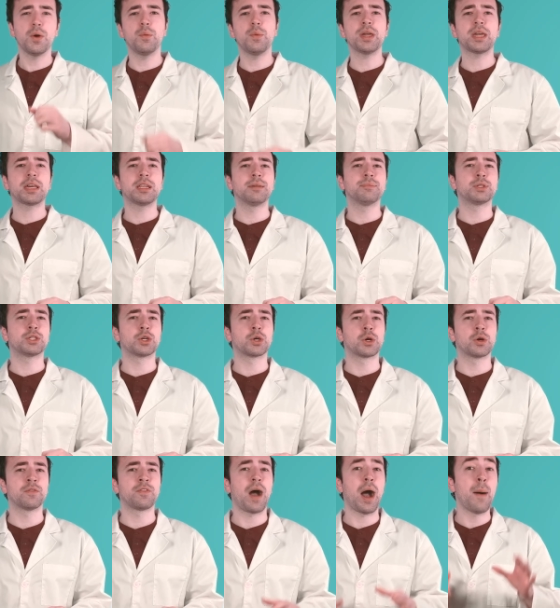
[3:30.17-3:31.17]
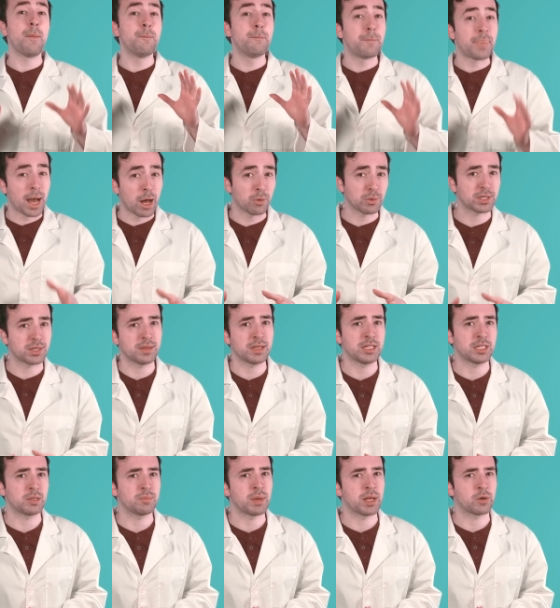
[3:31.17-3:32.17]
we can observe about
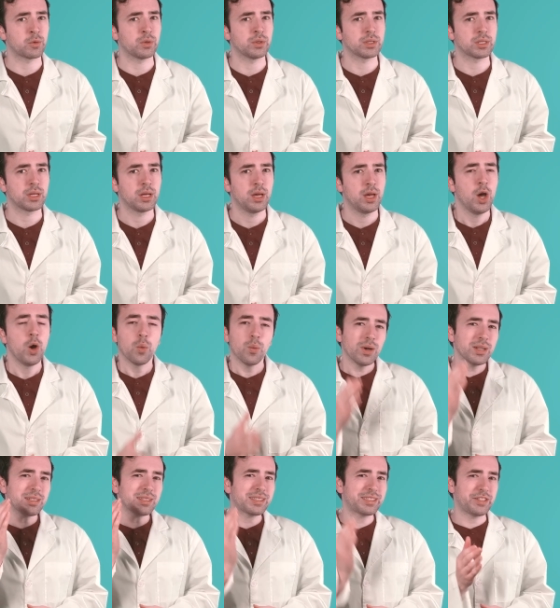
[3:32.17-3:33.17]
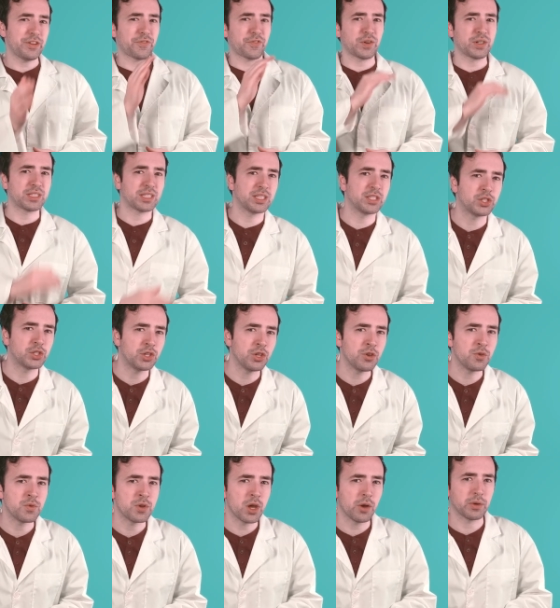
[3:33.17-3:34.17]
these minerals. What differences do
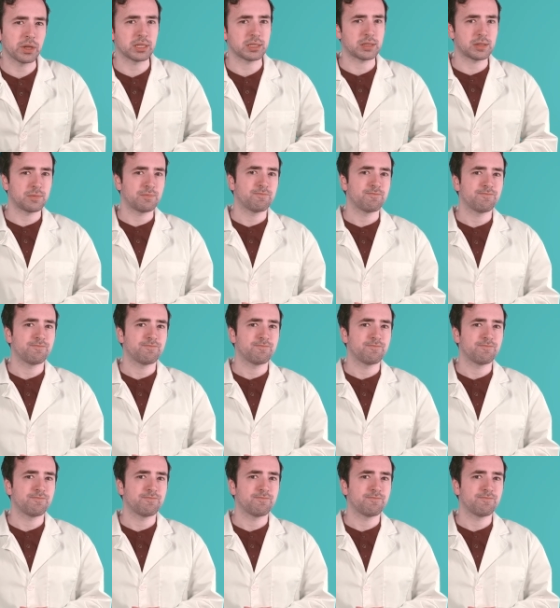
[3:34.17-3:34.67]
you notice?